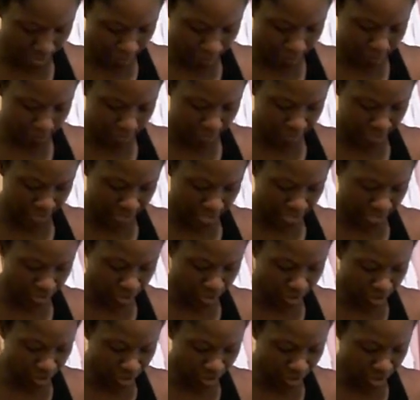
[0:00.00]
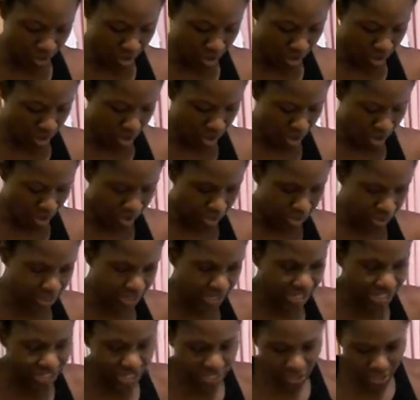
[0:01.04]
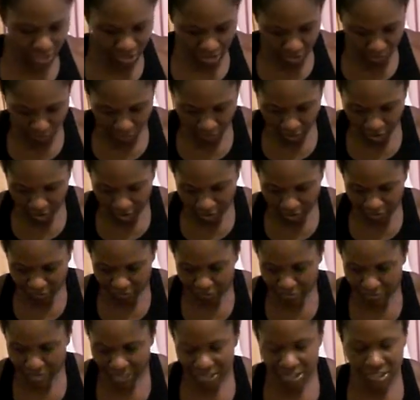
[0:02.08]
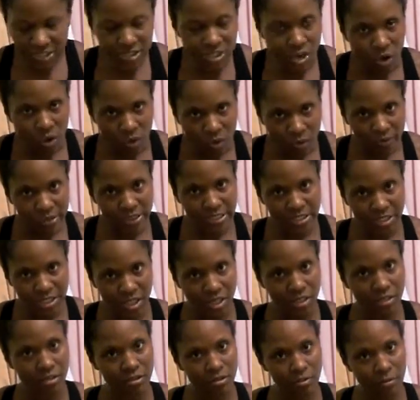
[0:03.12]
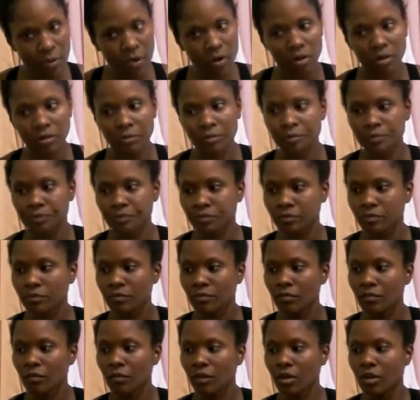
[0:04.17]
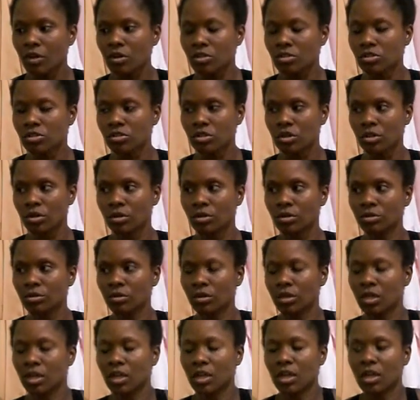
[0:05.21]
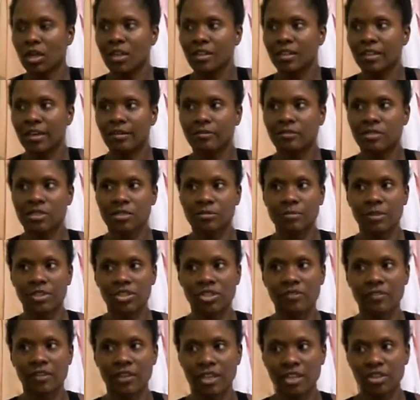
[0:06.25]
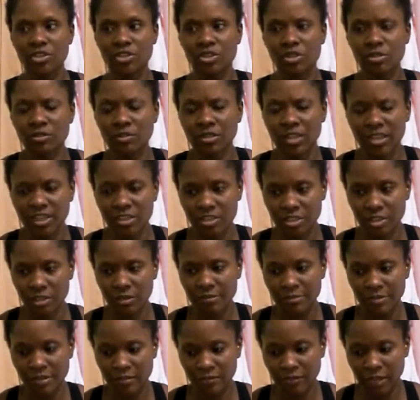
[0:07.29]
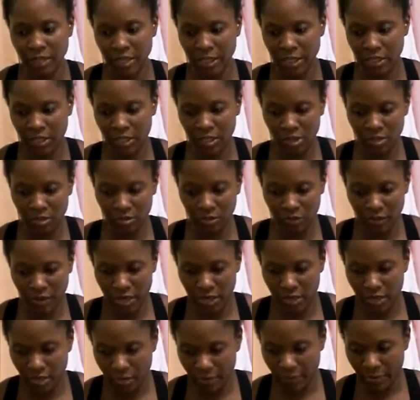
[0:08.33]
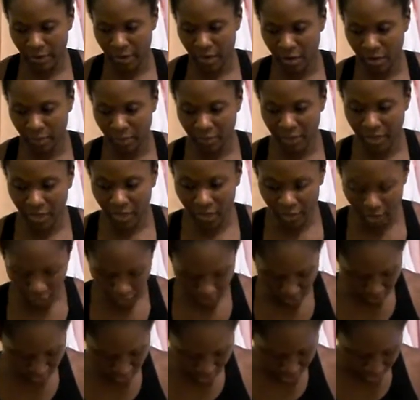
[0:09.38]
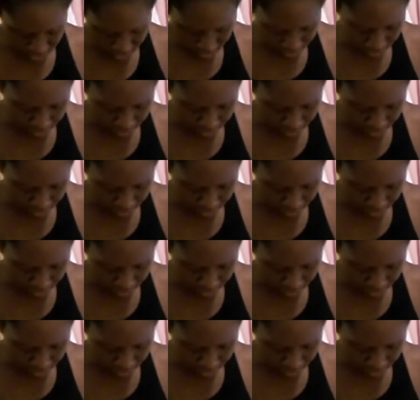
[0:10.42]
out from here, like this part of me always stayed small. So that wasn't much of an issue in terms of, like, you know, gaining weight up here. It's just